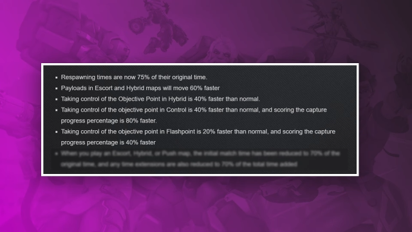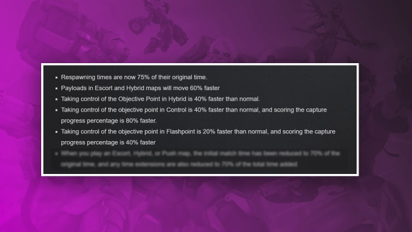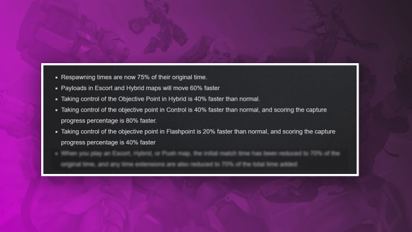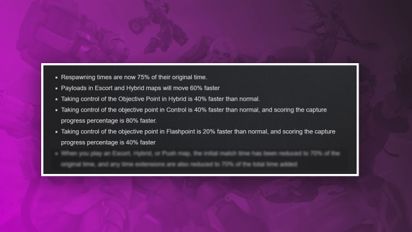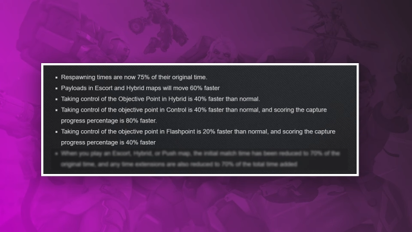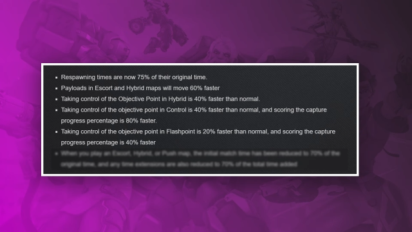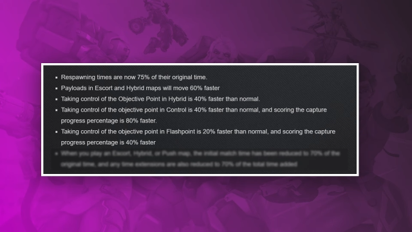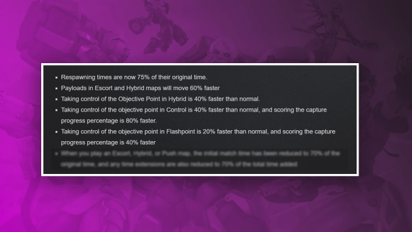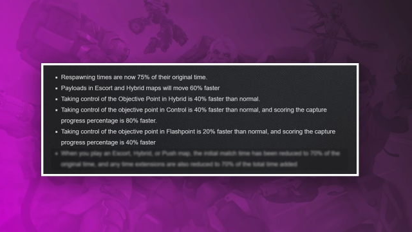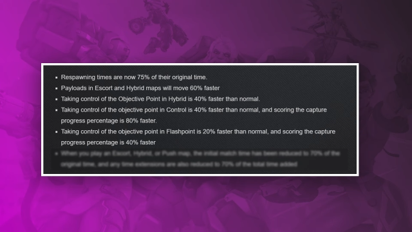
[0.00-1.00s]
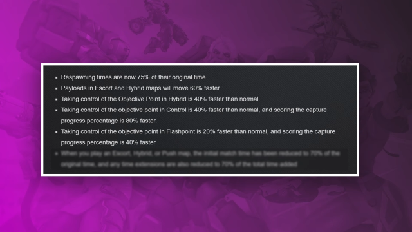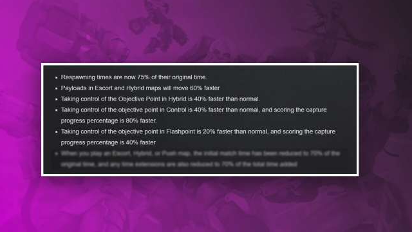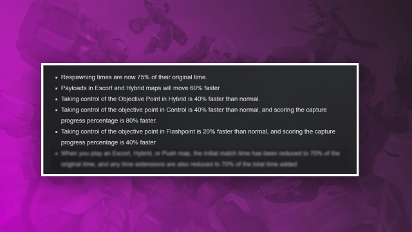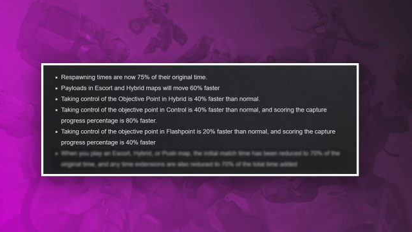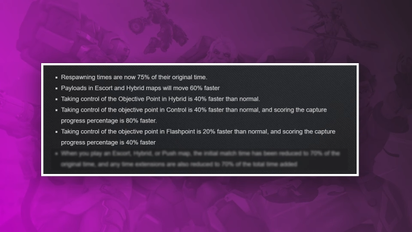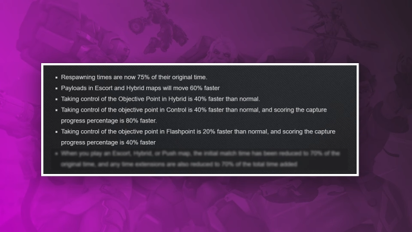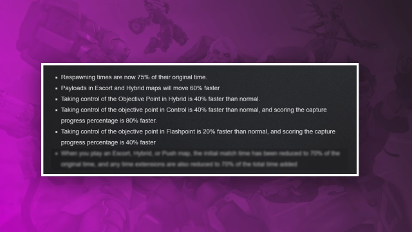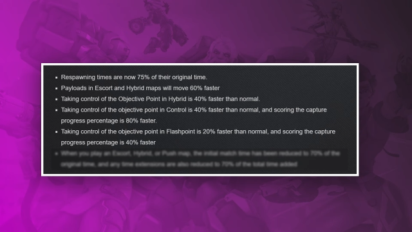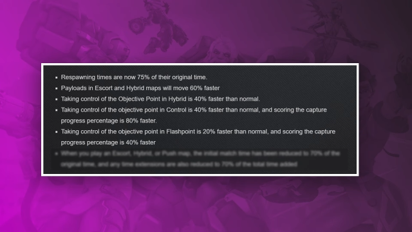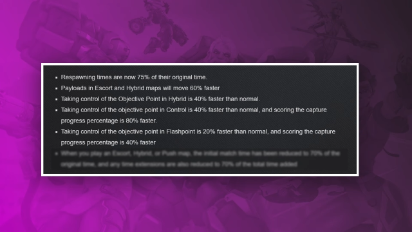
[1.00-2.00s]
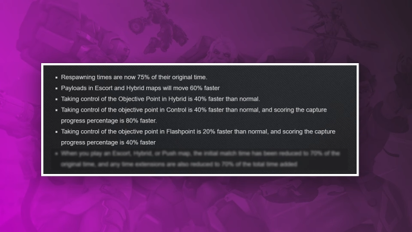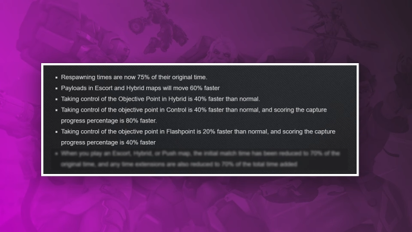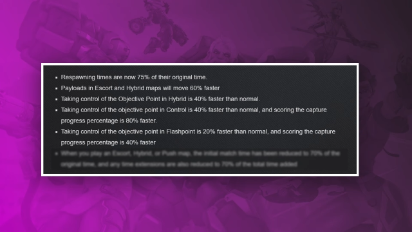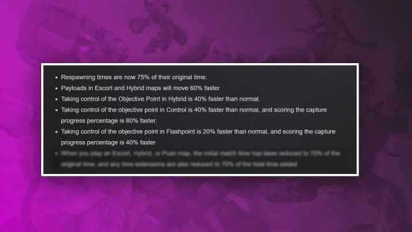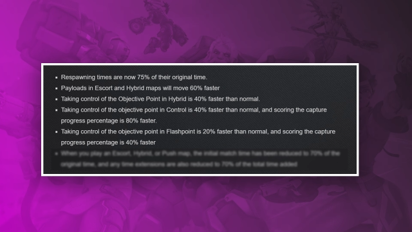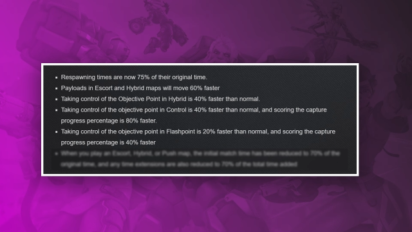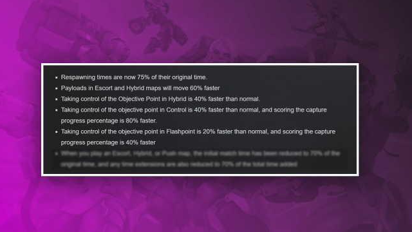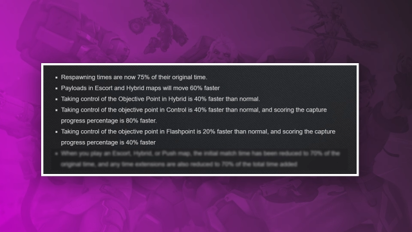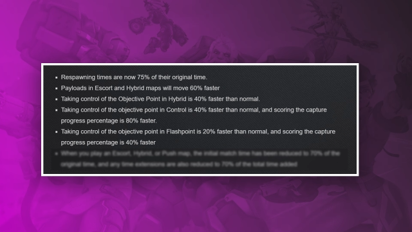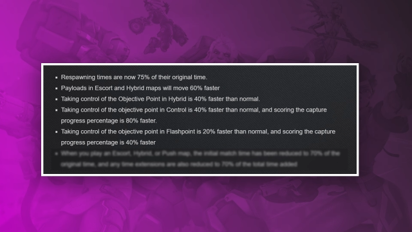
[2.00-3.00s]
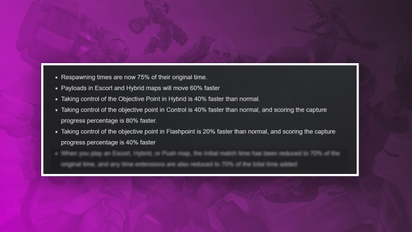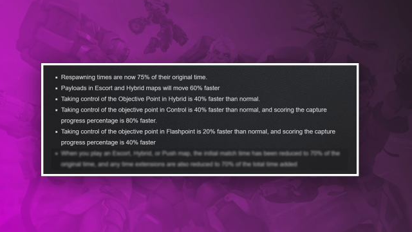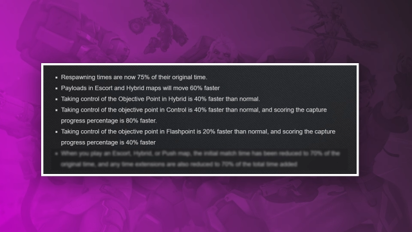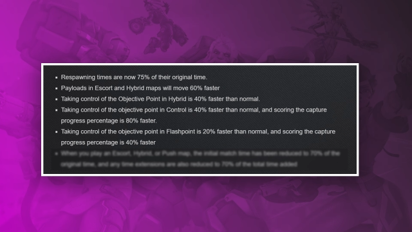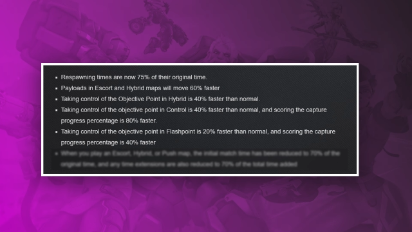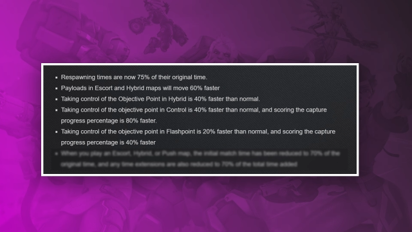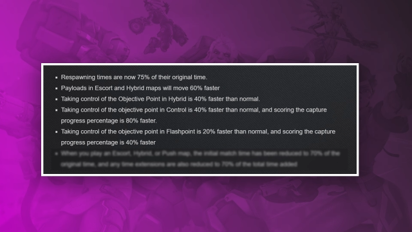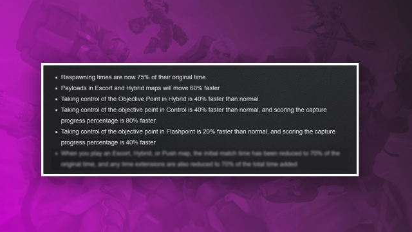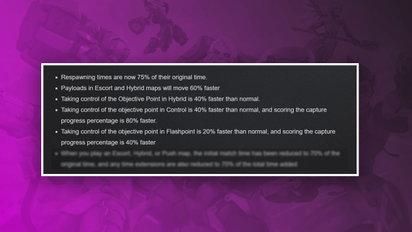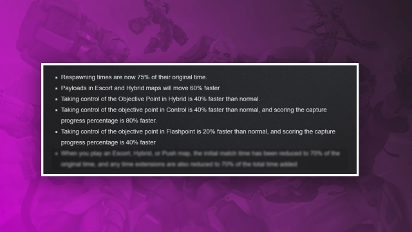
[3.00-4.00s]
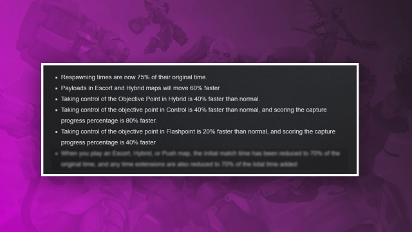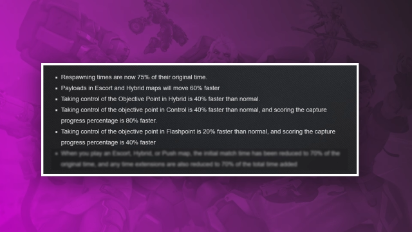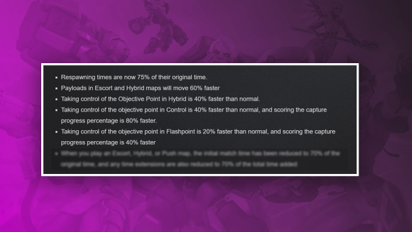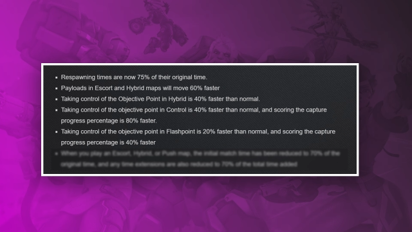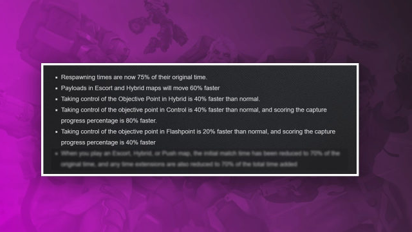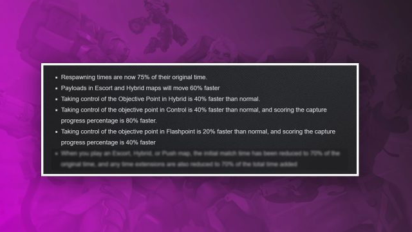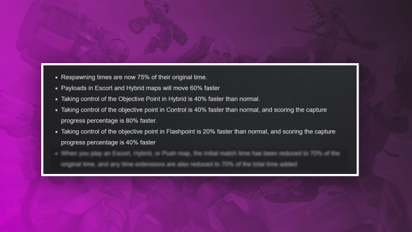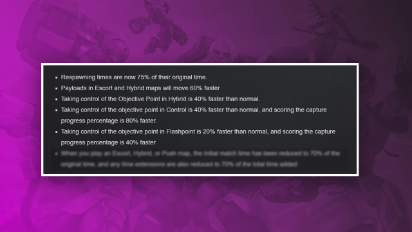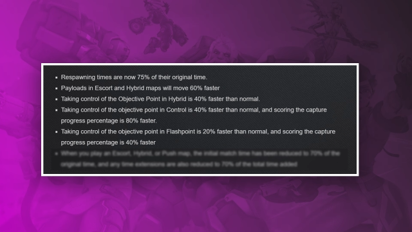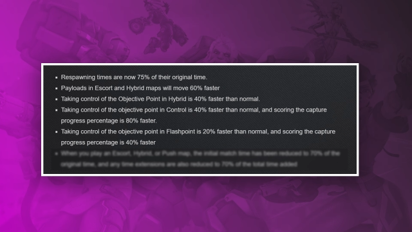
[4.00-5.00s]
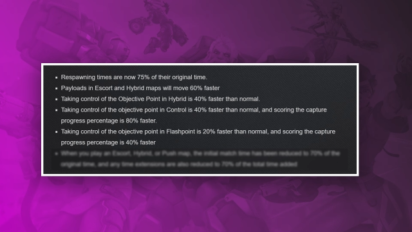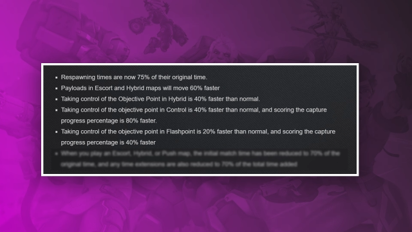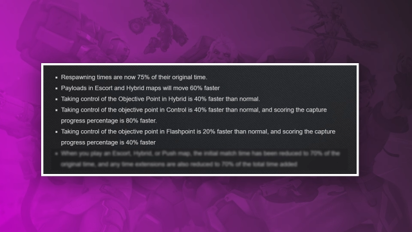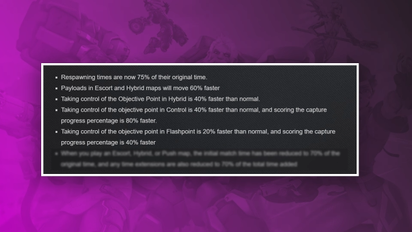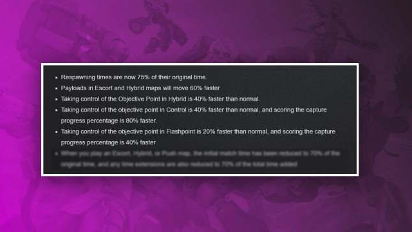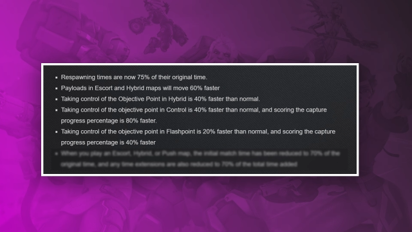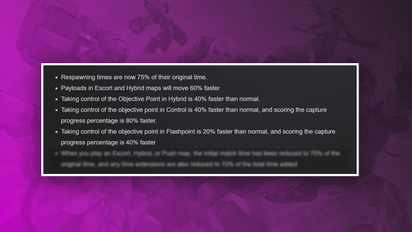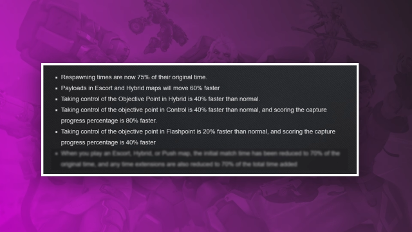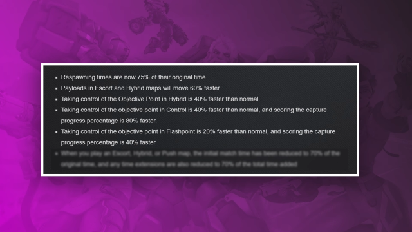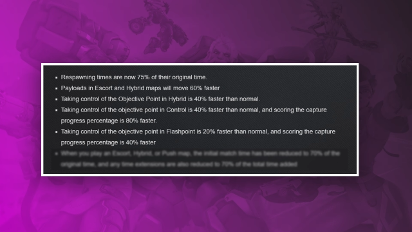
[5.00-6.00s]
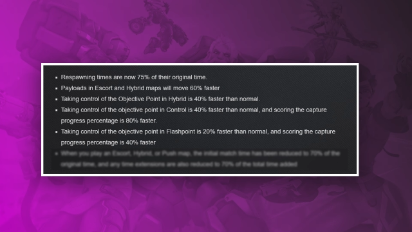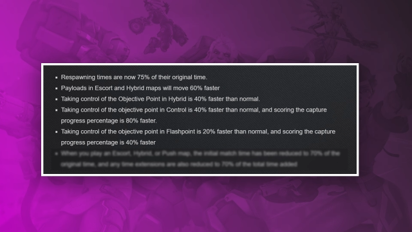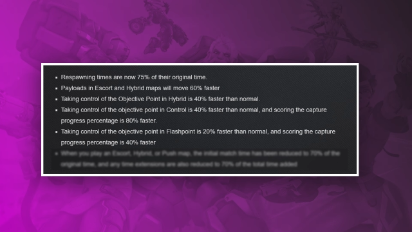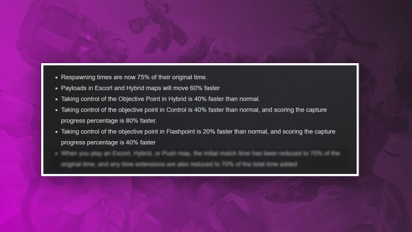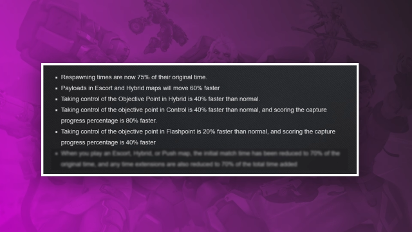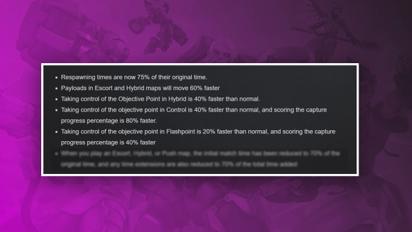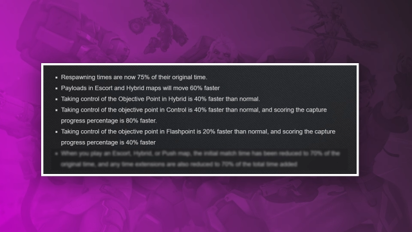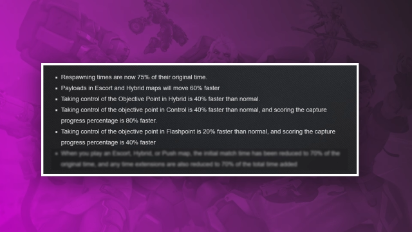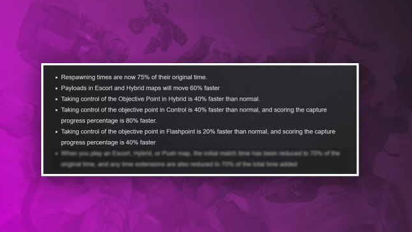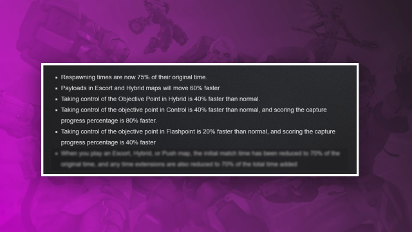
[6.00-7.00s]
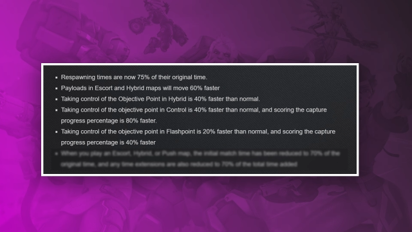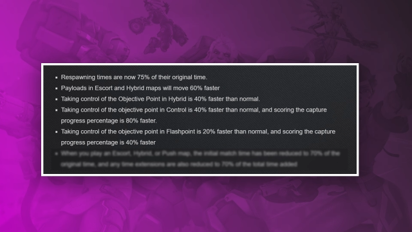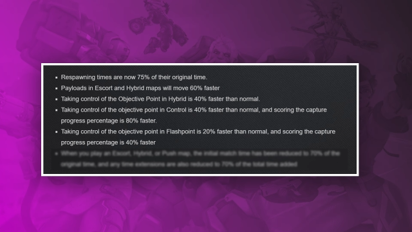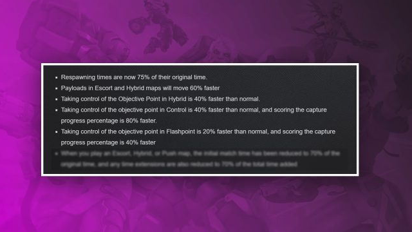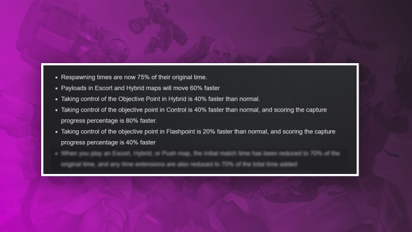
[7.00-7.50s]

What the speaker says: No face is visible, so there are no lips to read.